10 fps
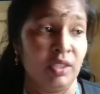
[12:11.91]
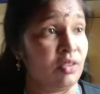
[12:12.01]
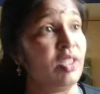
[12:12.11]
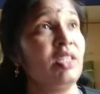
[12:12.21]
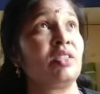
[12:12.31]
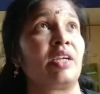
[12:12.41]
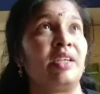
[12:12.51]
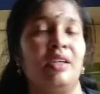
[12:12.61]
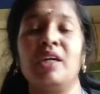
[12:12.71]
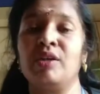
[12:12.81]
Trees
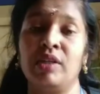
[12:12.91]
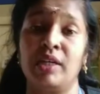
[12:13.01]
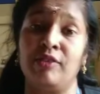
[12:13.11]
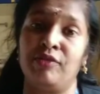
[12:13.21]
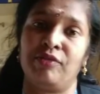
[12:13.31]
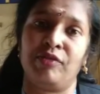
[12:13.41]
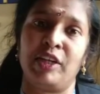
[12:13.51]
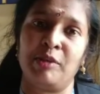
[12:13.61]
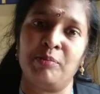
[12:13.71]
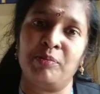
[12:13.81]
right now, they are
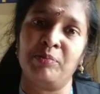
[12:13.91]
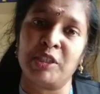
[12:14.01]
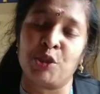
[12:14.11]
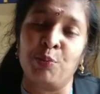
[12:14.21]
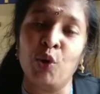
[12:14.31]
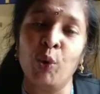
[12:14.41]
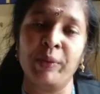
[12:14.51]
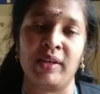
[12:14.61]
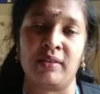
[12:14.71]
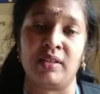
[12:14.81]
very much
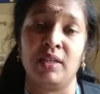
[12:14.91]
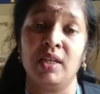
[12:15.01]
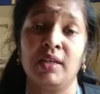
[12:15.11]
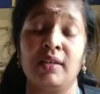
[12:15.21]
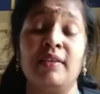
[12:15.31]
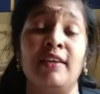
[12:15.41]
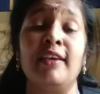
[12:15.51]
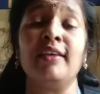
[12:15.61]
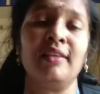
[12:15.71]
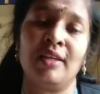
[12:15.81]
blooming,
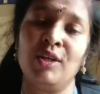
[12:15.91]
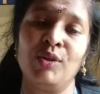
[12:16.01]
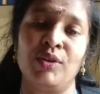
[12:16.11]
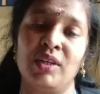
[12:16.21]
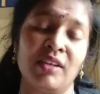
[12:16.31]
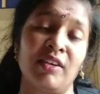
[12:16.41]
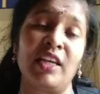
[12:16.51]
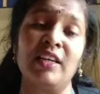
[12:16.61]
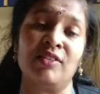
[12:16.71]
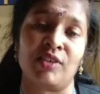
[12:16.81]

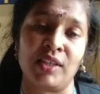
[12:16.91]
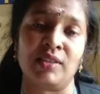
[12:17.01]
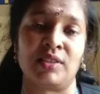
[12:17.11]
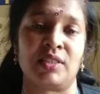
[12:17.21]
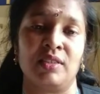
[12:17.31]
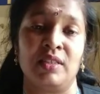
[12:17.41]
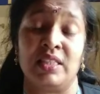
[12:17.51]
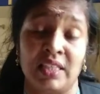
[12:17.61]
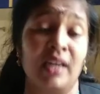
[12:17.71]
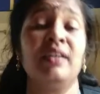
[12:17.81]
green trees,
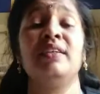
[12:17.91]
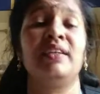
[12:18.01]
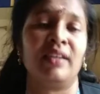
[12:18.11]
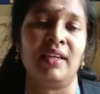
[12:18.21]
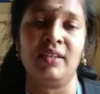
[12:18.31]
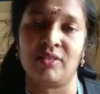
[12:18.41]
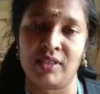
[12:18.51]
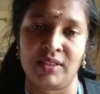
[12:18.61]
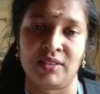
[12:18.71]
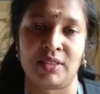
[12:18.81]
young green
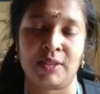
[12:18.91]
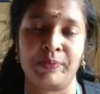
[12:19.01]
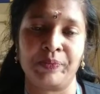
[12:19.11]
trees.